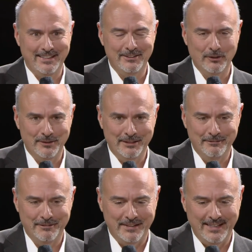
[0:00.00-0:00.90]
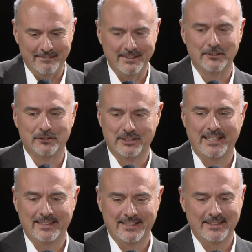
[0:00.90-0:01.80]
do, even if they have the
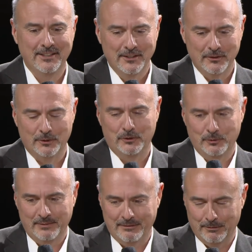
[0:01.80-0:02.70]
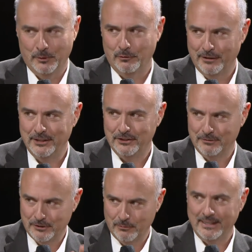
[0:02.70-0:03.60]
understanding, don't assume they have the
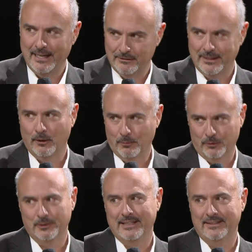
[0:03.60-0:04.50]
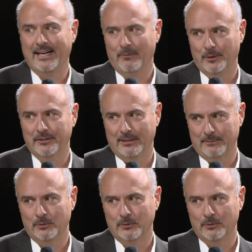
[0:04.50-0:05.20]
motivation. So we have to help create that with them as